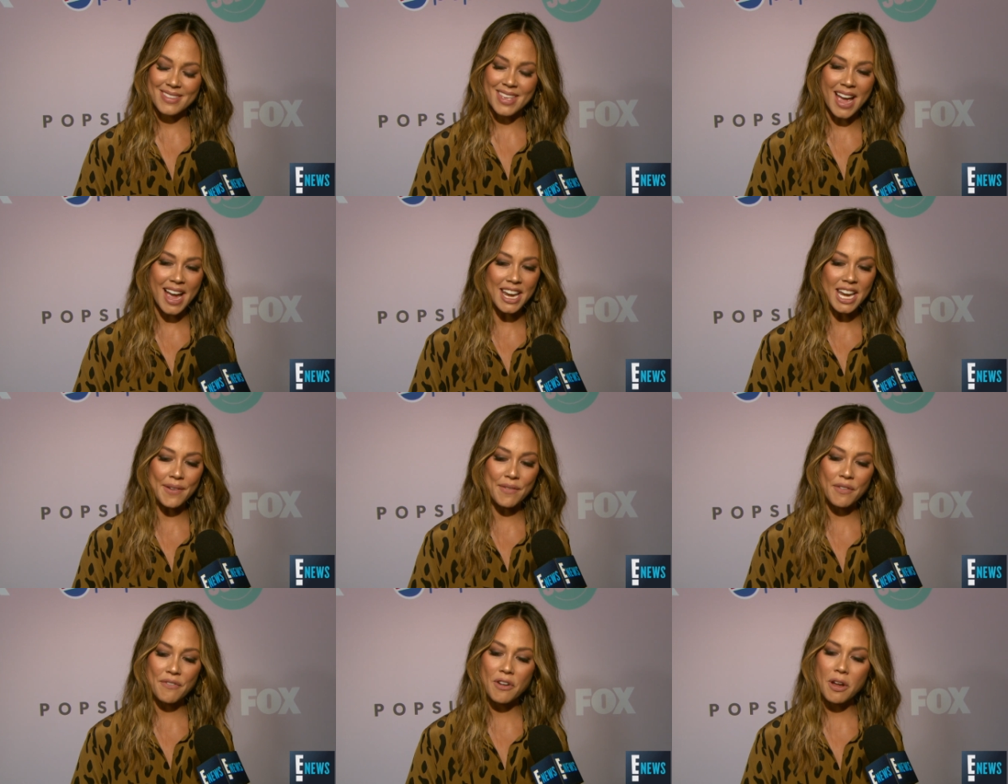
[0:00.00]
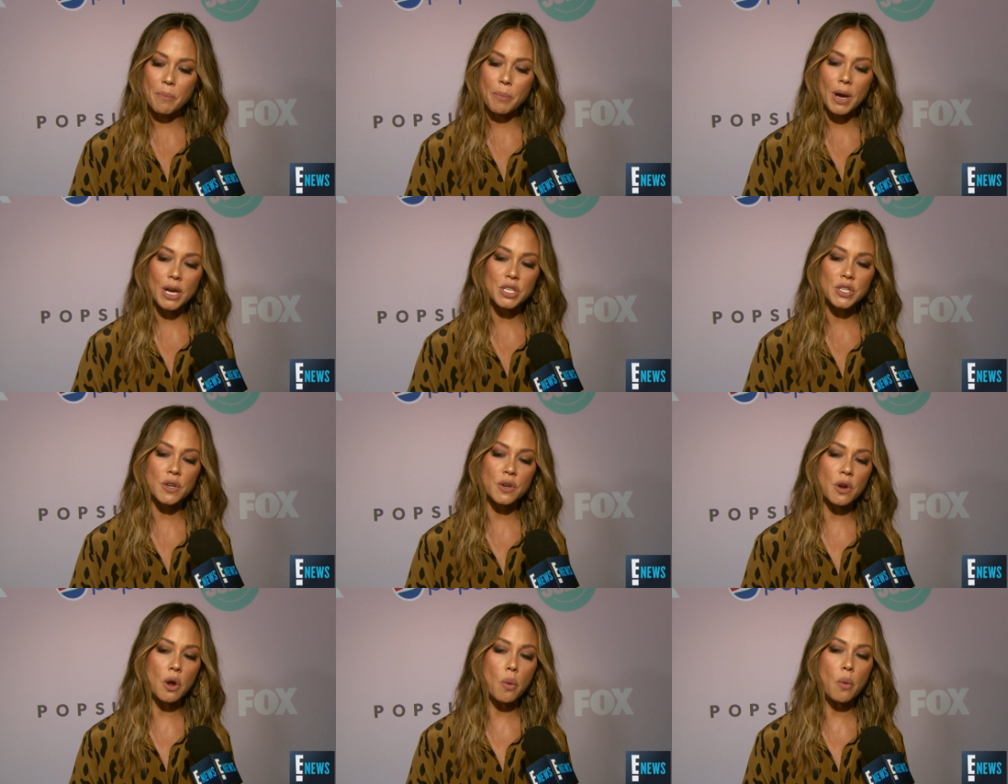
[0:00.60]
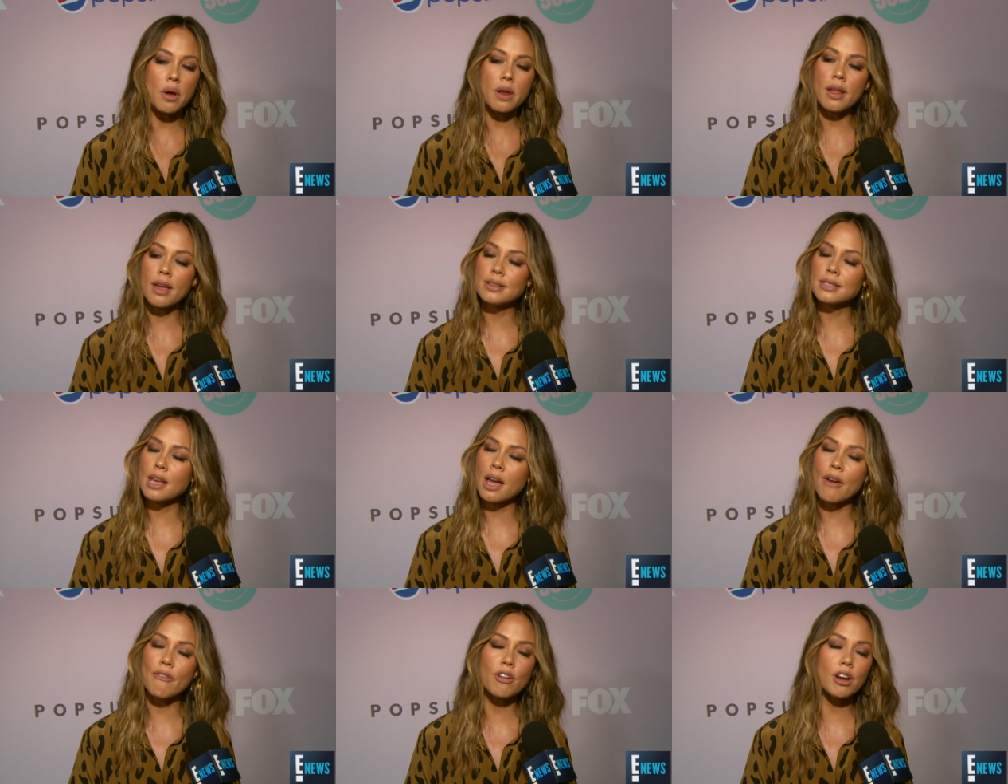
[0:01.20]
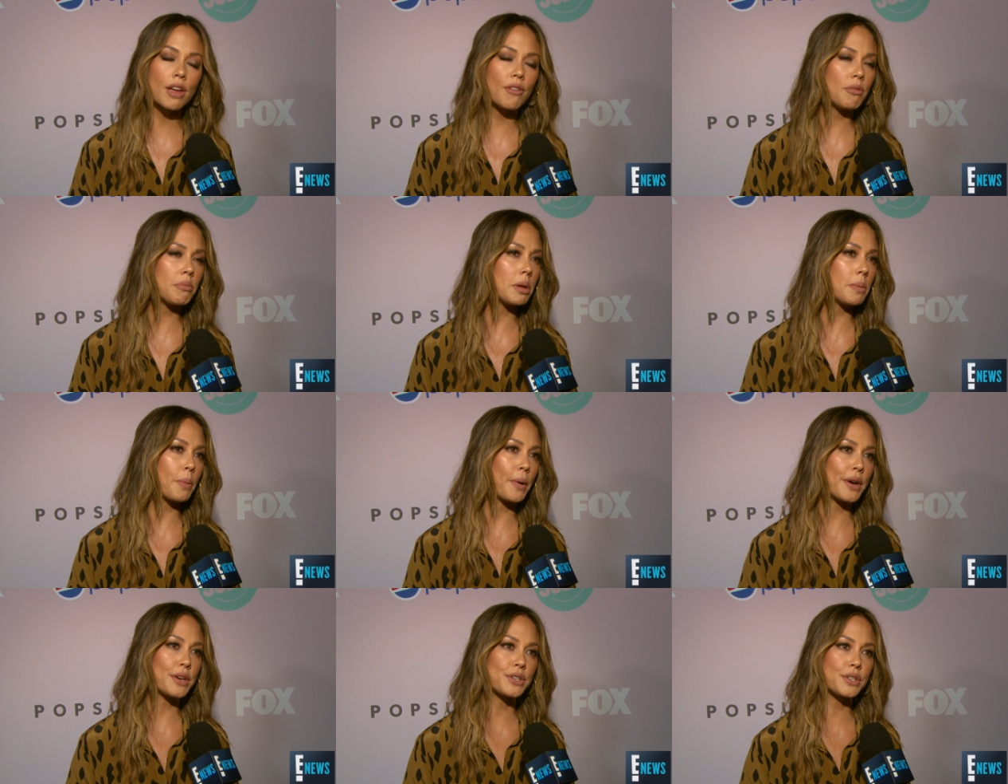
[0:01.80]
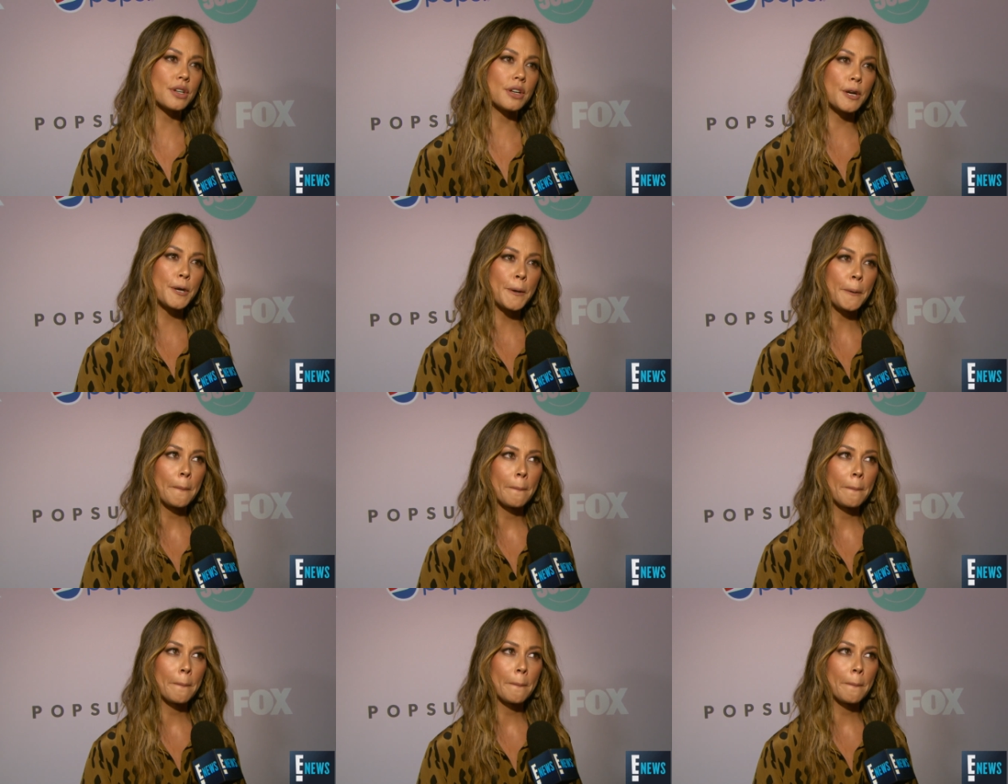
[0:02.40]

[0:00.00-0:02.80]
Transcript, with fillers: yeah, I never felt pressure. No one has ever given me pressure.